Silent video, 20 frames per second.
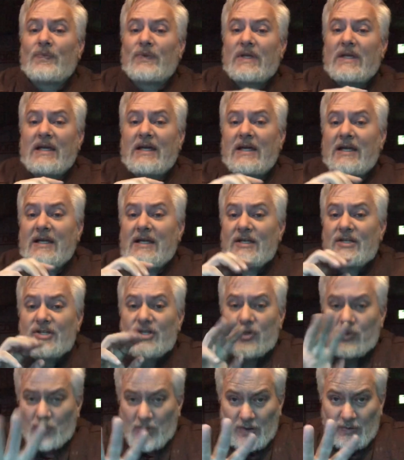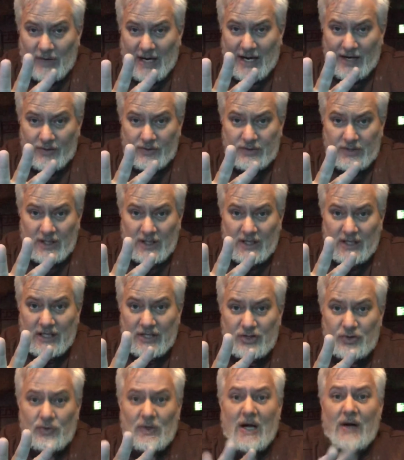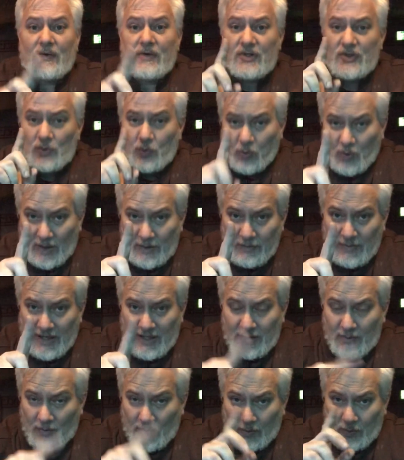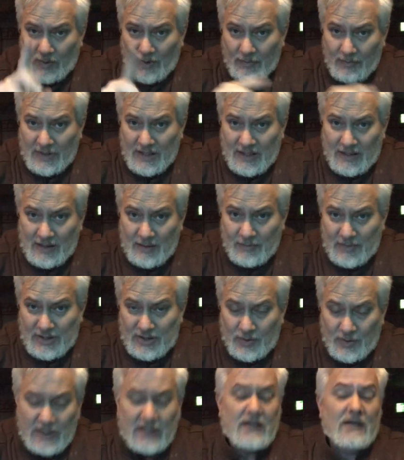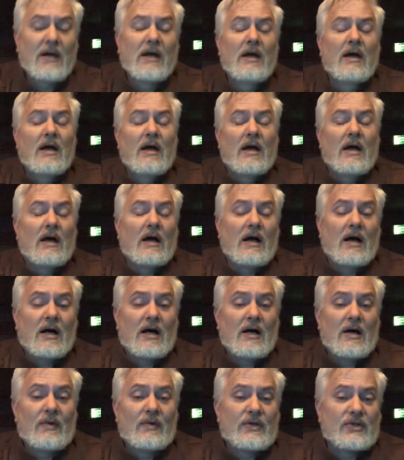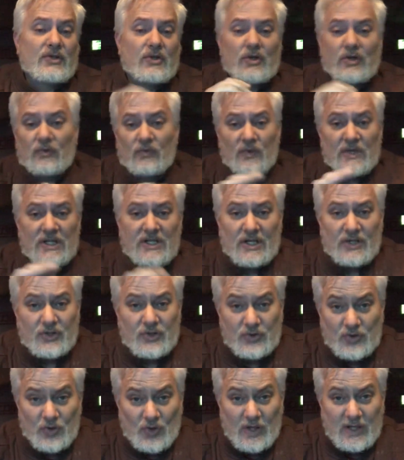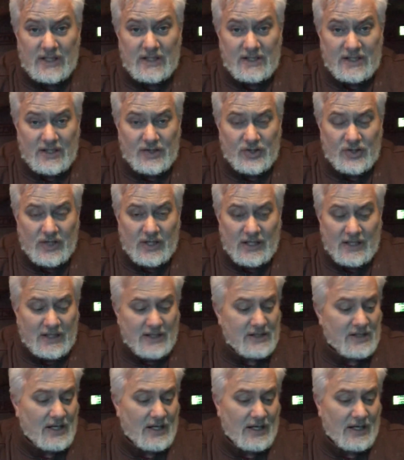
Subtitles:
it is 3 rounds. Each round is 1 minute with 1 minute in between. That you can reset your droid and such things,